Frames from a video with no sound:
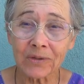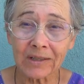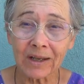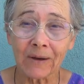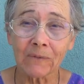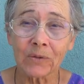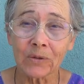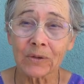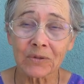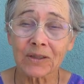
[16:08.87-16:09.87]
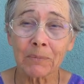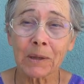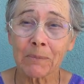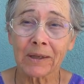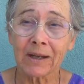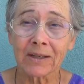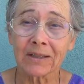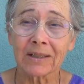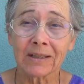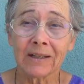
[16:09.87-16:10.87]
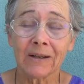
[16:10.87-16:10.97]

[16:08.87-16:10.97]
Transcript: stuff, you know, simply because